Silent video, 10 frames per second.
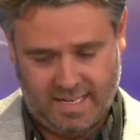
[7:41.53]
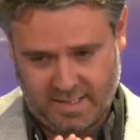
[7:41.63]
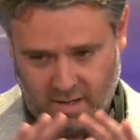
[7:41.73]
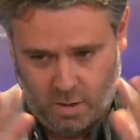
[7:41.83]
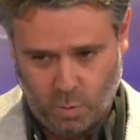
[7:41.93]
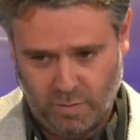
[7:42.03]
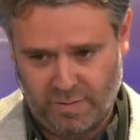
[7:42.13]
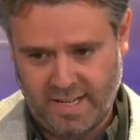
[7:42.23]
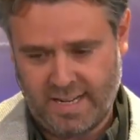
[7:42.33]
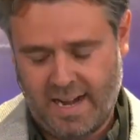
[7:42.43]
as the whole
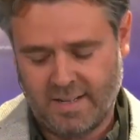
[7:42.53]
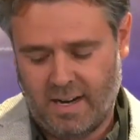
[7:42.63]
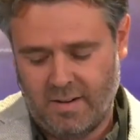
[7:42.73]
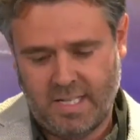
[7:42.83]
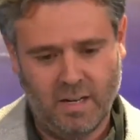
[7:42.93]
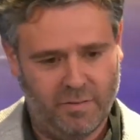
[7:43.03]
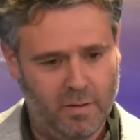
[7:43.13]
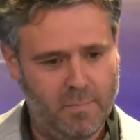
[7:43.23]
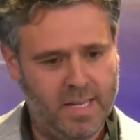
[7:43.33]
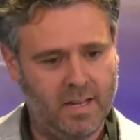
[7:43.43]
of the entirety of
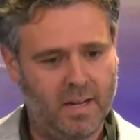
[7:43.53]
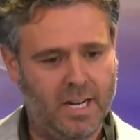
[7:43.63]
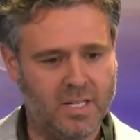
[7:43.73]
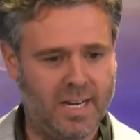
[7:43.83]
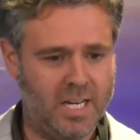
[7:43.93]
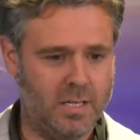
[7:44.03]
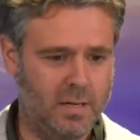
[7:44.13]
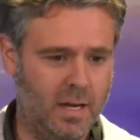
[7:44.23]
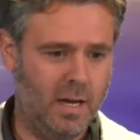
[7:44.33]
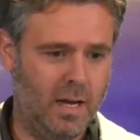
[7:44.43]
the MiCA
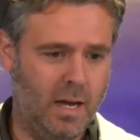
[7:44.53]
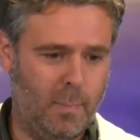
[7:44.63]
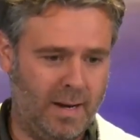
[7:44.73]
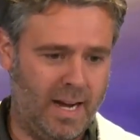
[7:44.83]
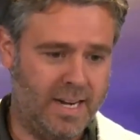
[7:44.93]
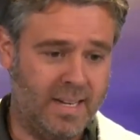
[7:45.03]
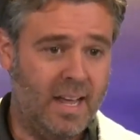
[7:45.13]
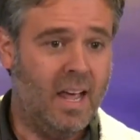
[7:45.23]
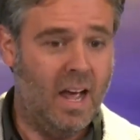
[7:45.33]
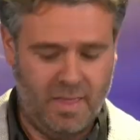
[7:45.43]
legislation applied
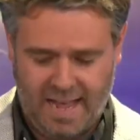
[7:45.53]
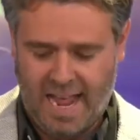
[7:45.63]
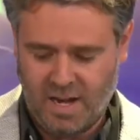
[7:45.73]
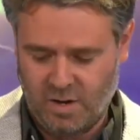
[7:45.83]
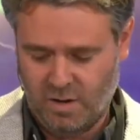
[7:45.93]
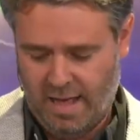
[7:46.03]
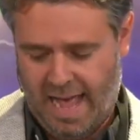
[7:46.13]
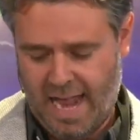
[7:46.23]
at the end